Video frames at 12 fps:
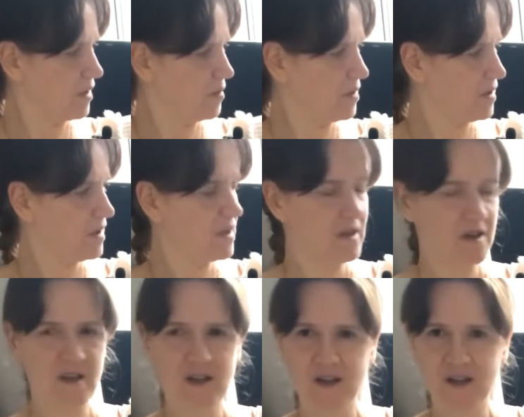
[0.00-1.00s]
up.
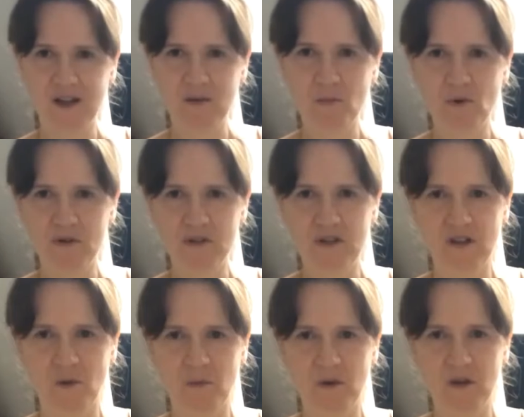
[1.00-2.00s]
And pointing
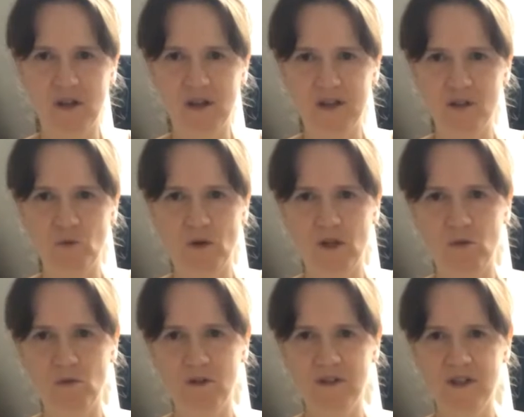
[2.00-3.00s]
up is where you
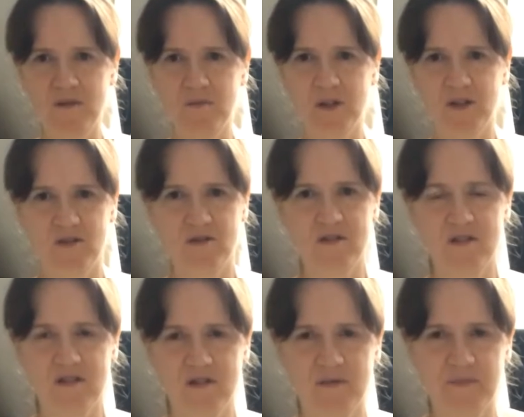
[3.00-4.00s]
want it,
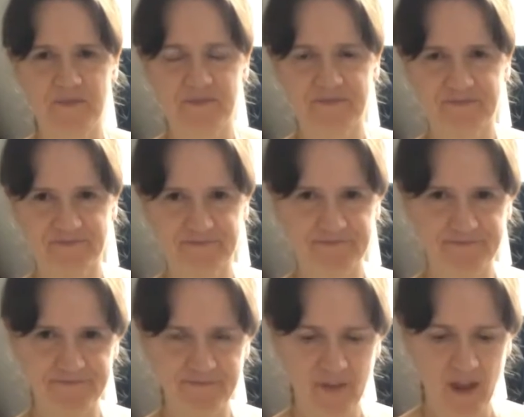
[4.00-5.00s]
because
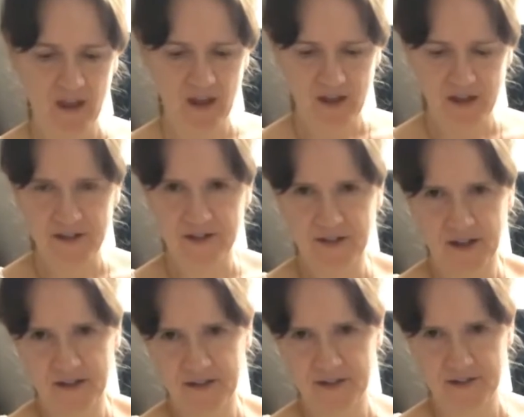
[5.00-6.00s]
it's
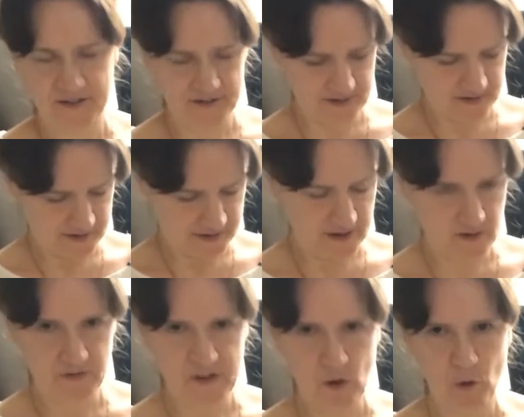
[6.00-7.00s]
kind
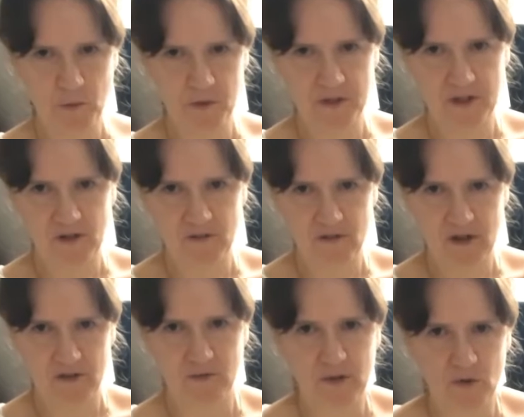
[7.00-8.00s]
of the opposite of
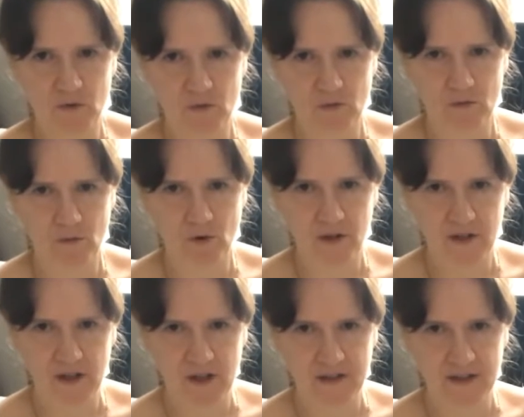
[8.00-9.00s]
what we do
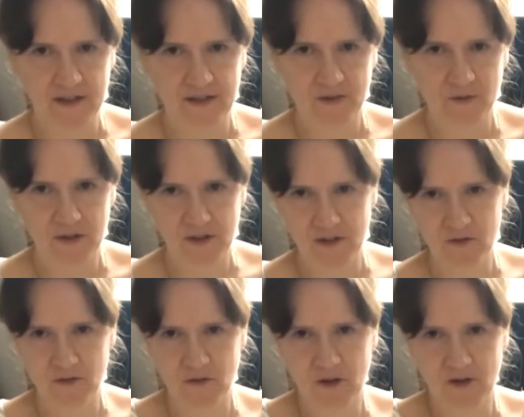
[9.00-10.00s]
working at a desk. We tend
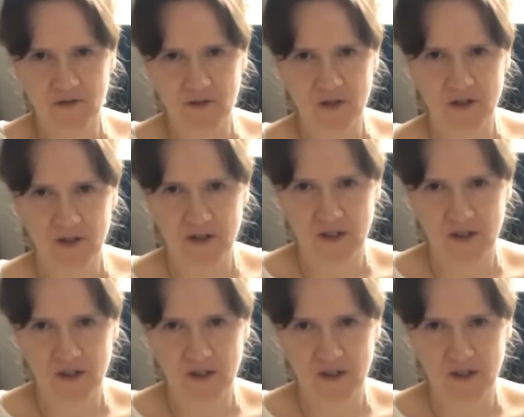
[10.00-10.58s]
to have a